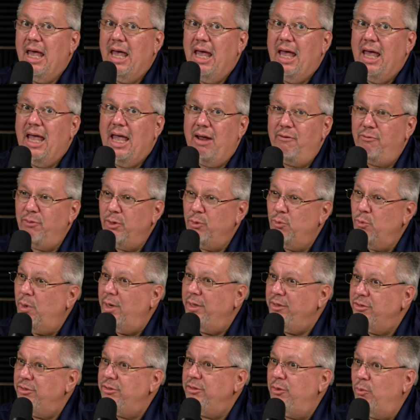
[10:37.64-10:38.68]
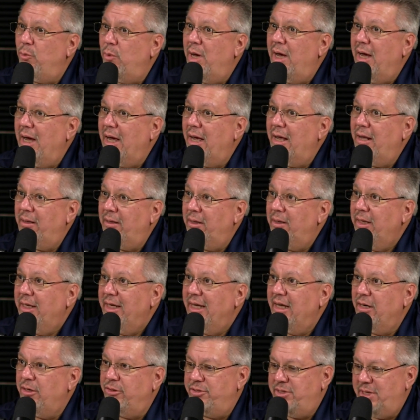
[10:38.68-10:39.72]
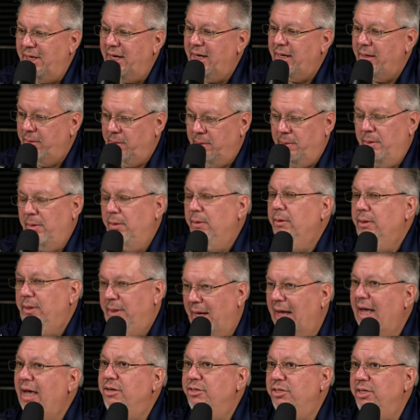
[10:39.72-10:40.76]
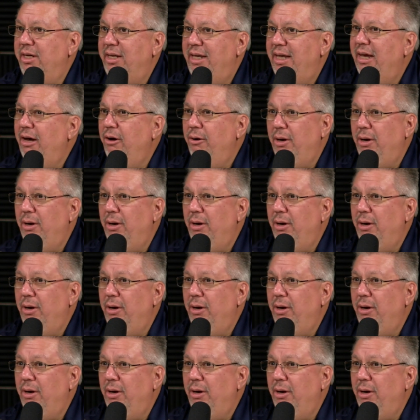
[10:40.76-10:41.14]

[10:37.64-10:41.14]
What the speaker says: every once in a while it'll say, exit here.